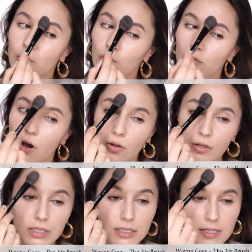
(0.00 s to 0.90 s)

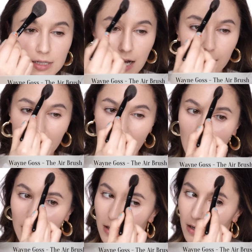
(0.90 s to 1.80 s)
roll and dab
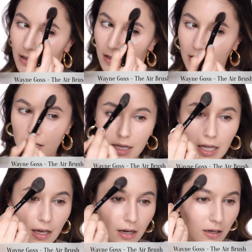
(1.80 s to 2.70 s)
that here.